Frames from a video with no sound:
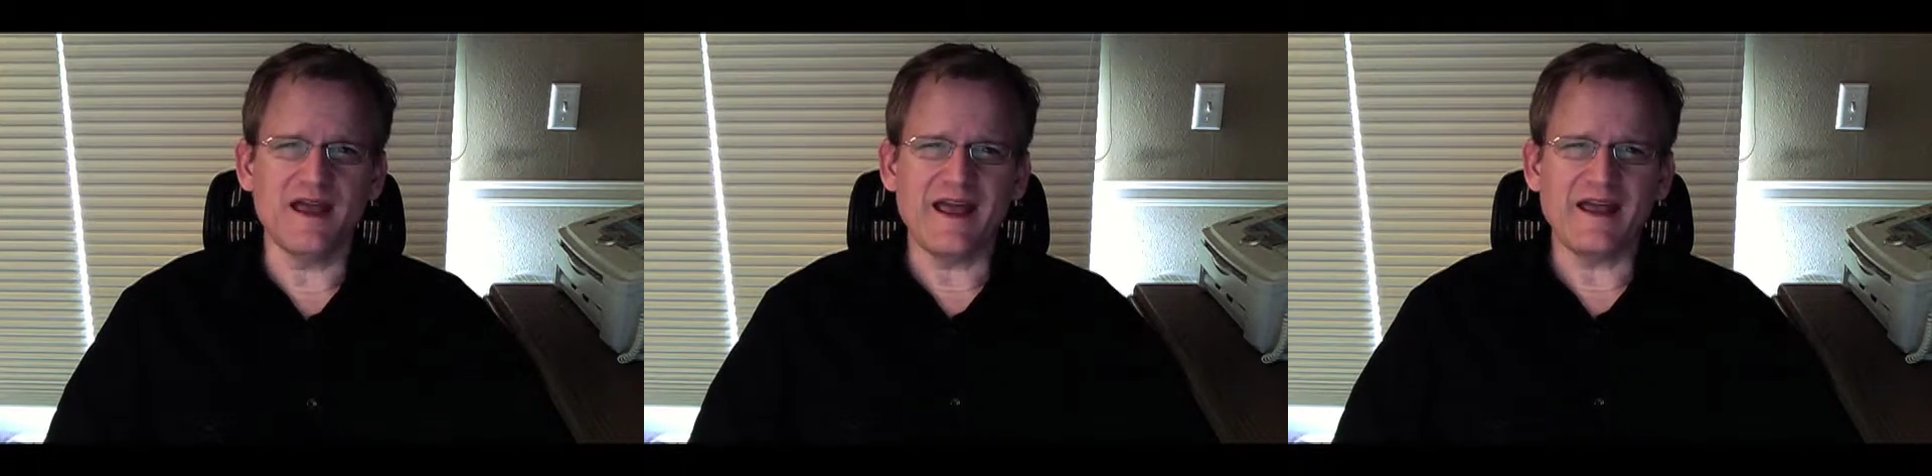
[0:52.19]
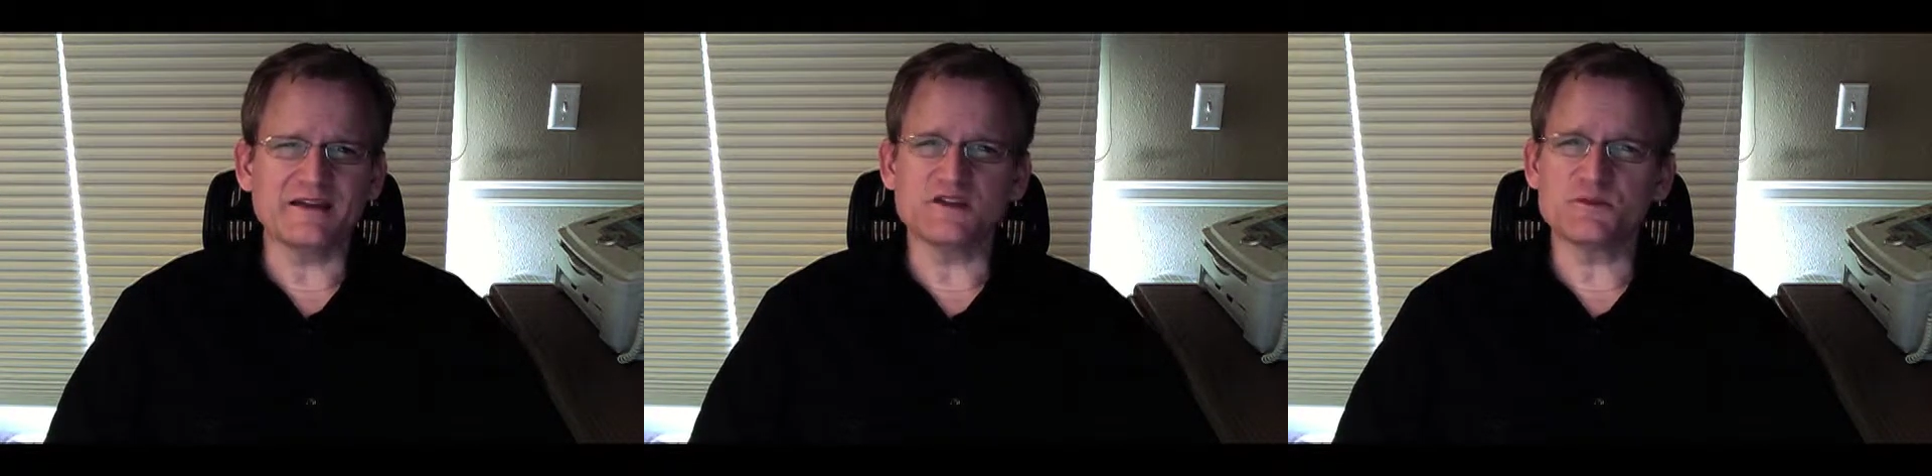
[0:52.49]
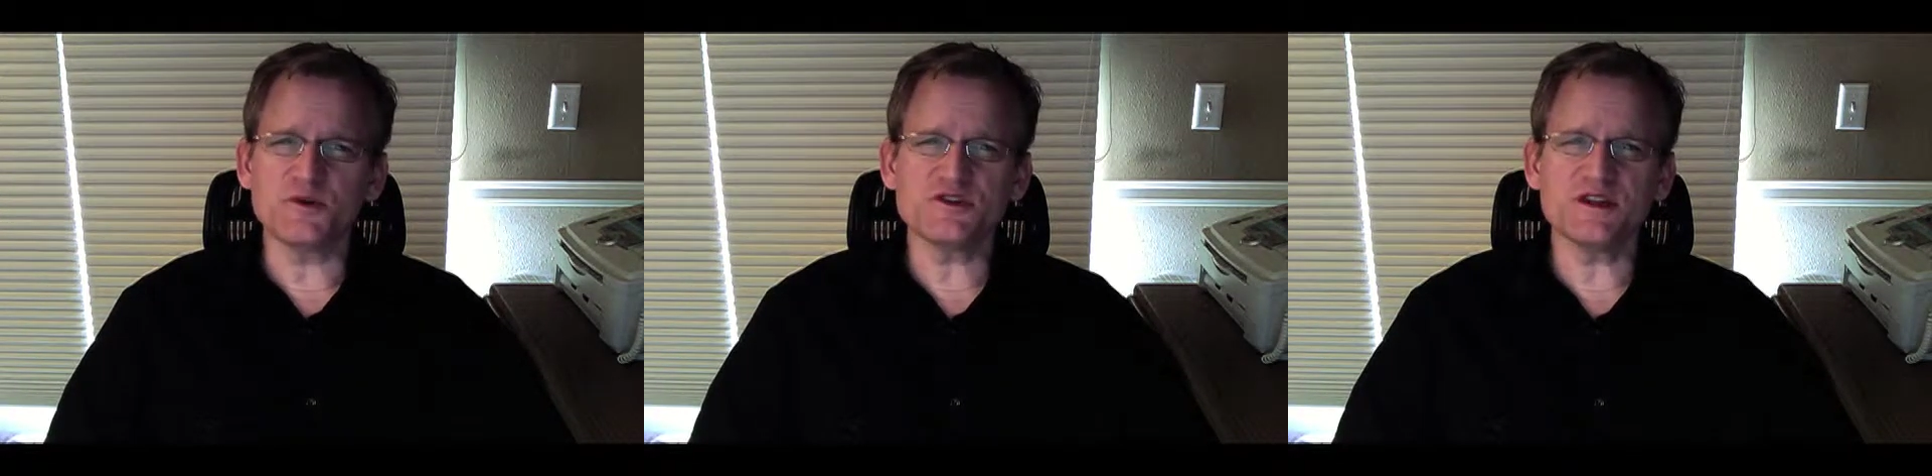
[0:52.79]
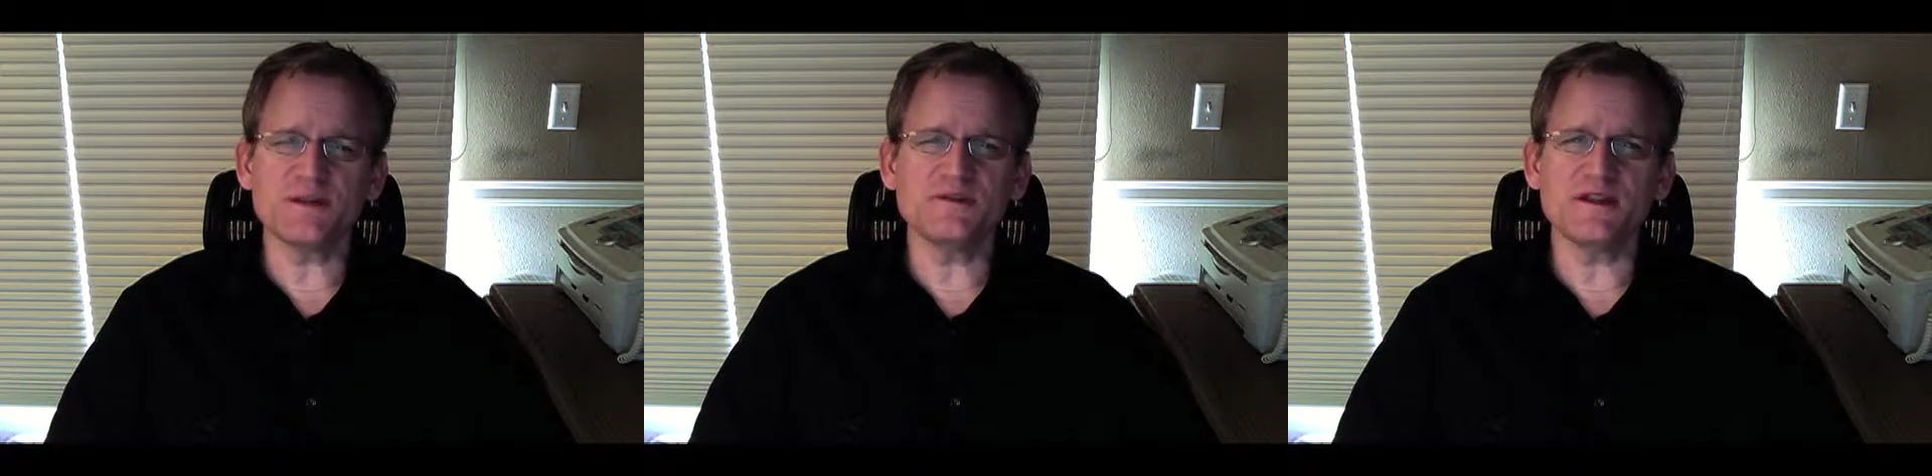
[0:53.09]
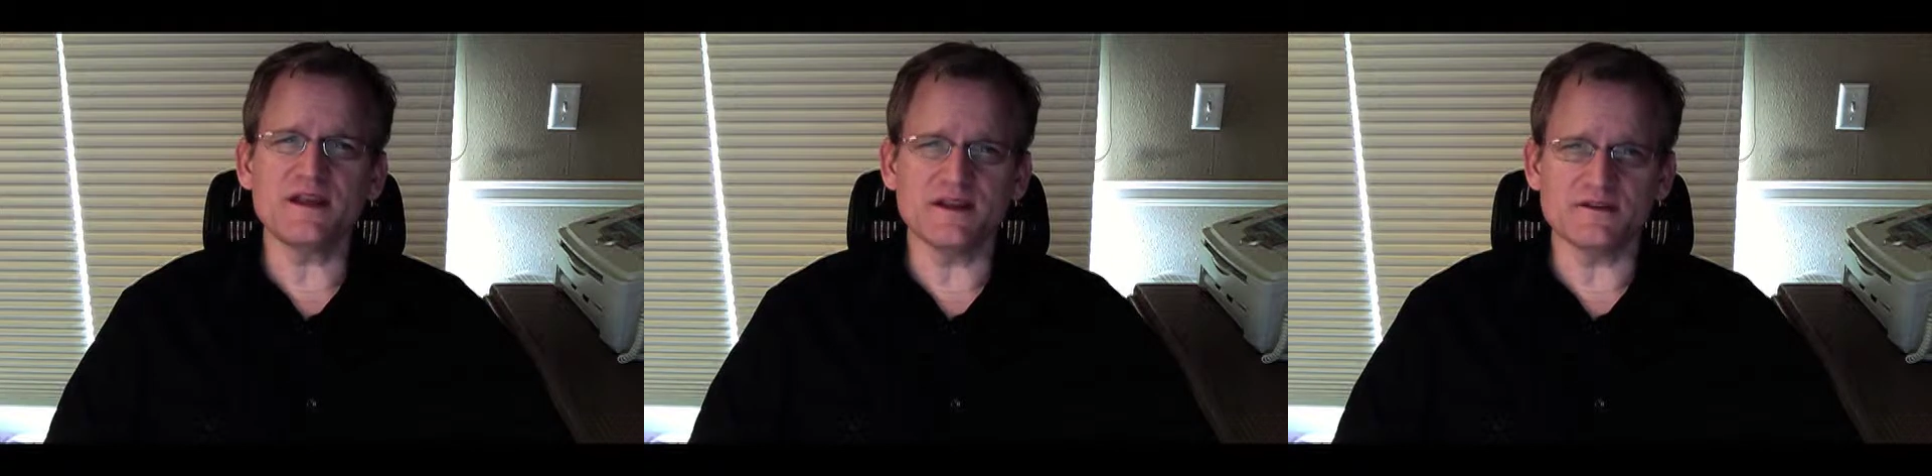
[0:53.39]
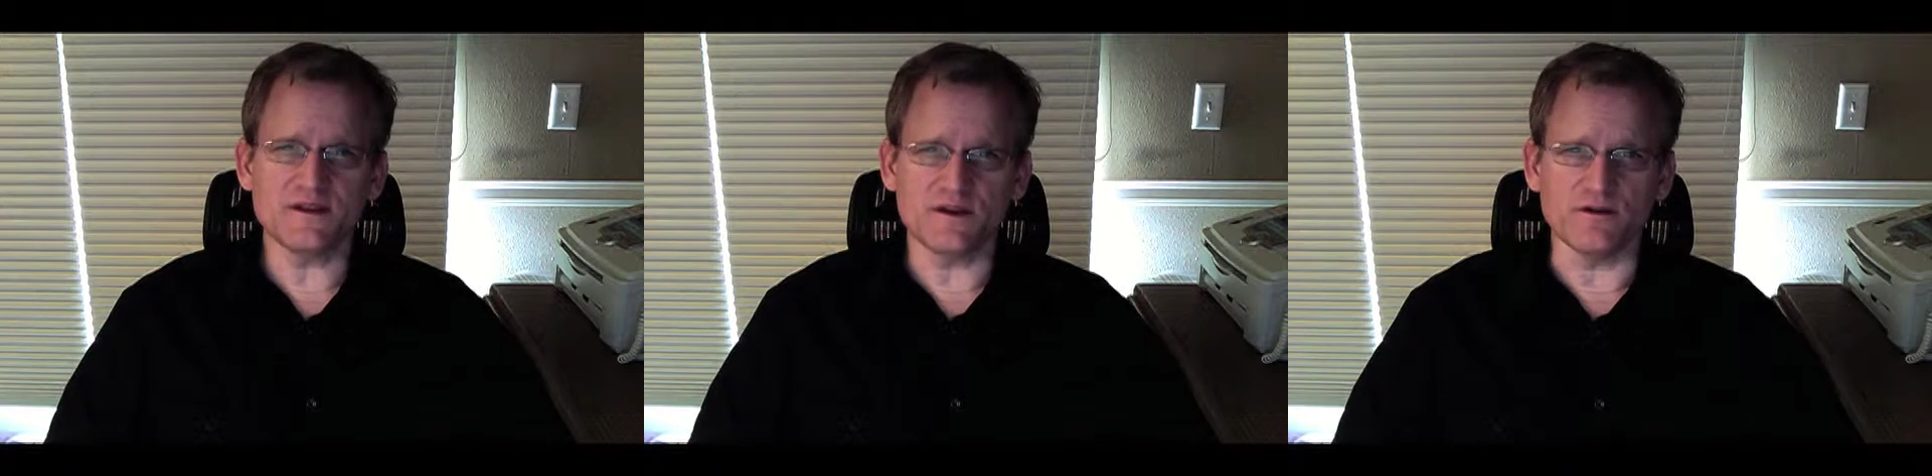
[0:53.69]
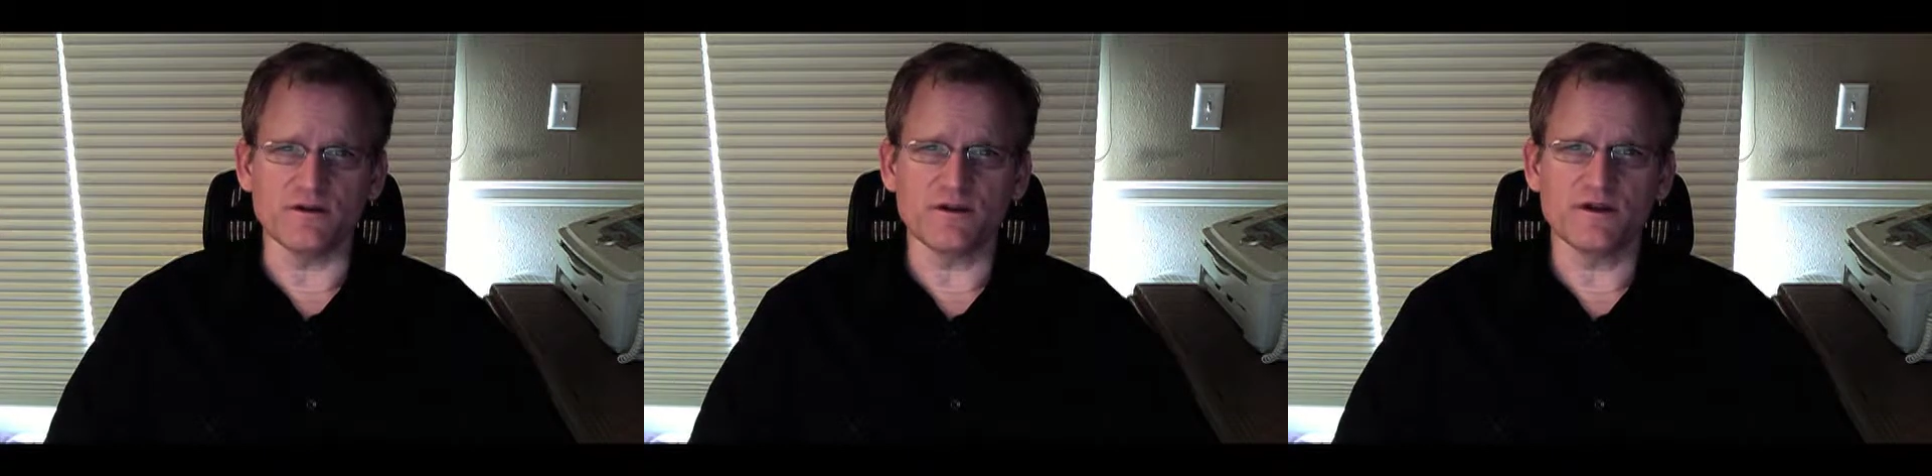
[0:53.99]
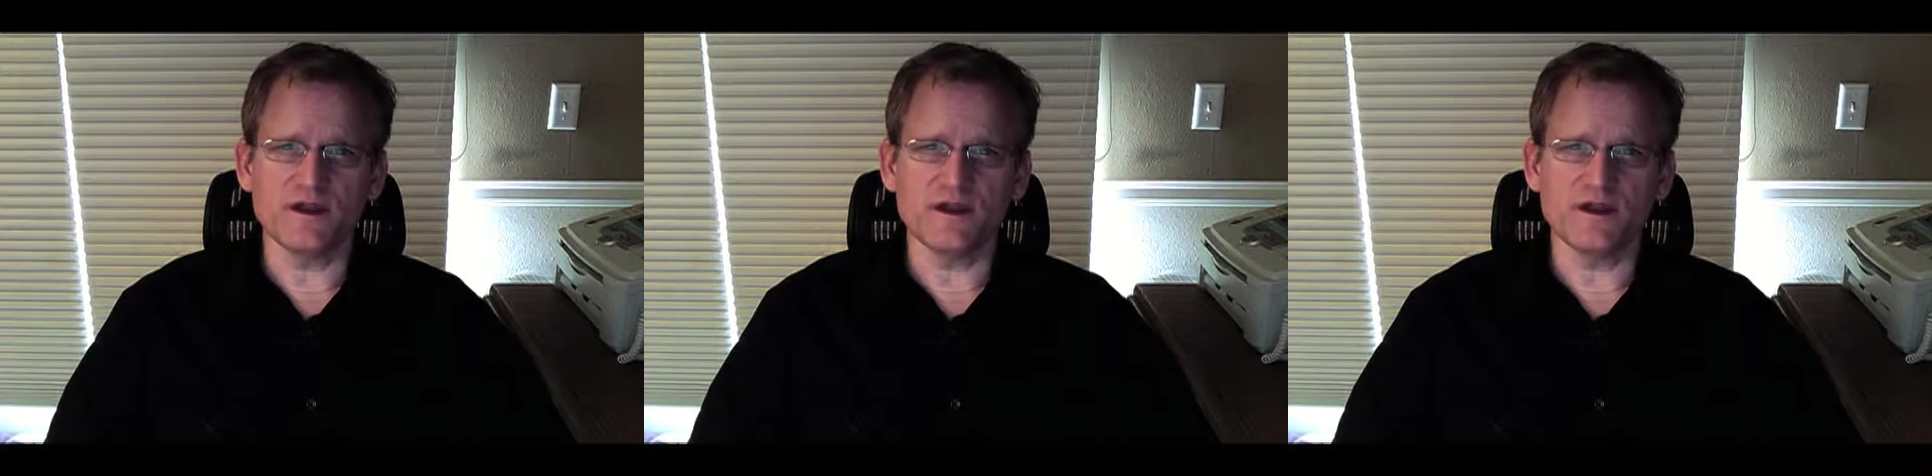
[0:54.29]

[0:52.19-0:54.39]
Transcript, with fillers: and dispersing them to the ends of the earth,